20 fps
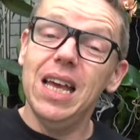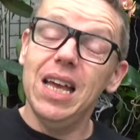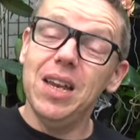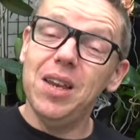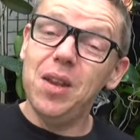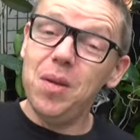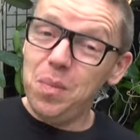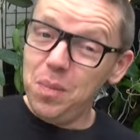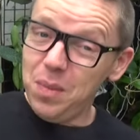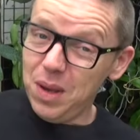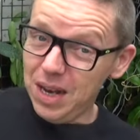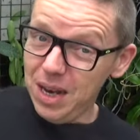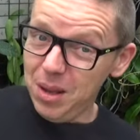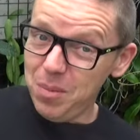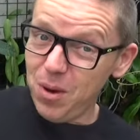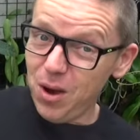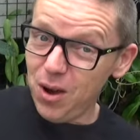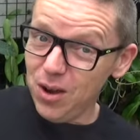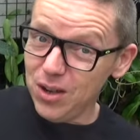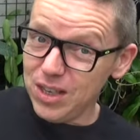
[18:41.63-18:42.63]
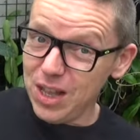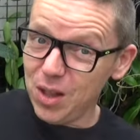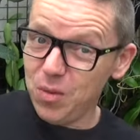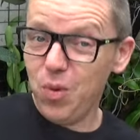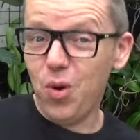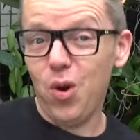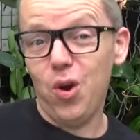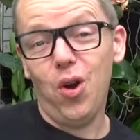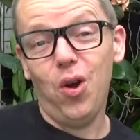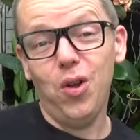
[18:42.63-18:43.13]
the mealybugs that
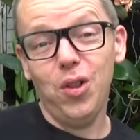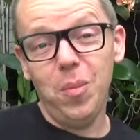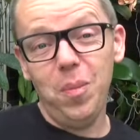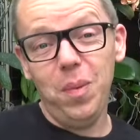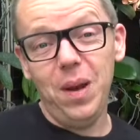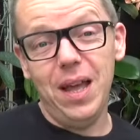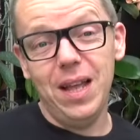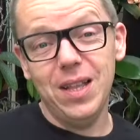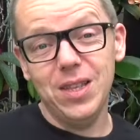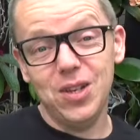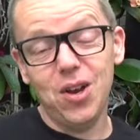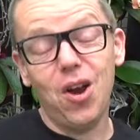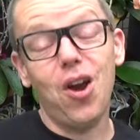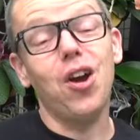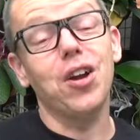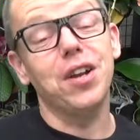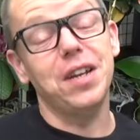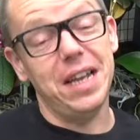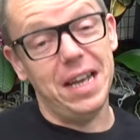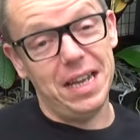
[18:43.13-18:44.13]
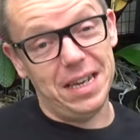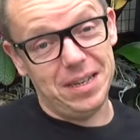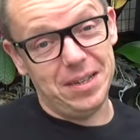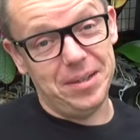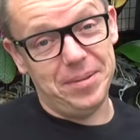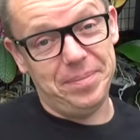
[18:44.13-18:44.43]
were on the plants are dead.